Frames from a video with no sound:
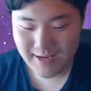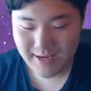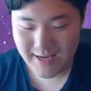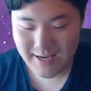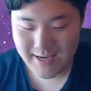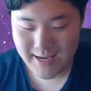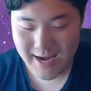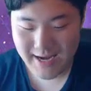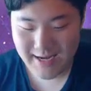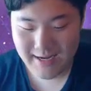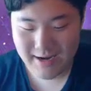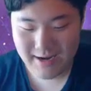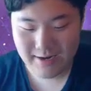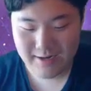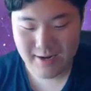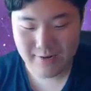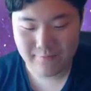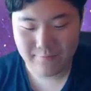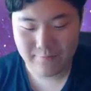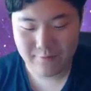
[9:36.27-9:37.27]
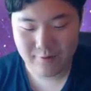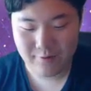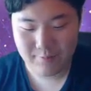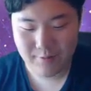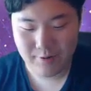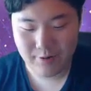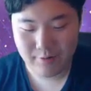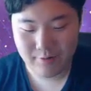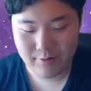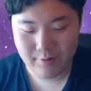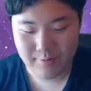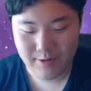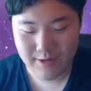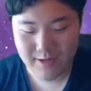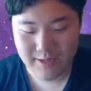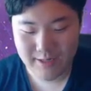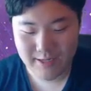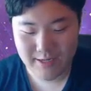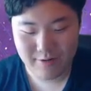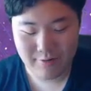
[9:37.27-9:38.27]
it can't knock out four
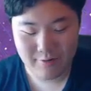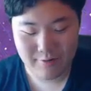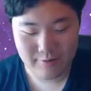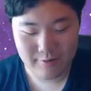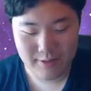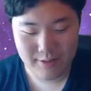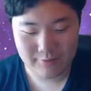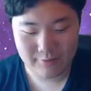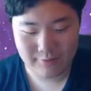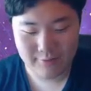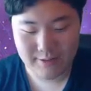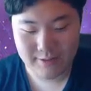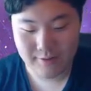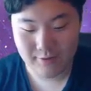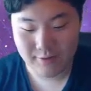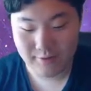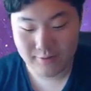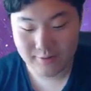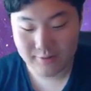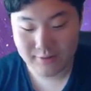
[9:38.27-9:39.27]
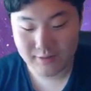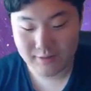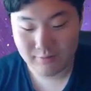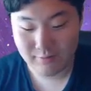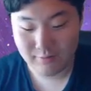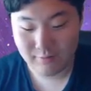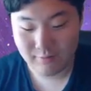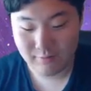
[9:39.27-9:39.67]
Pokemon in only three turns.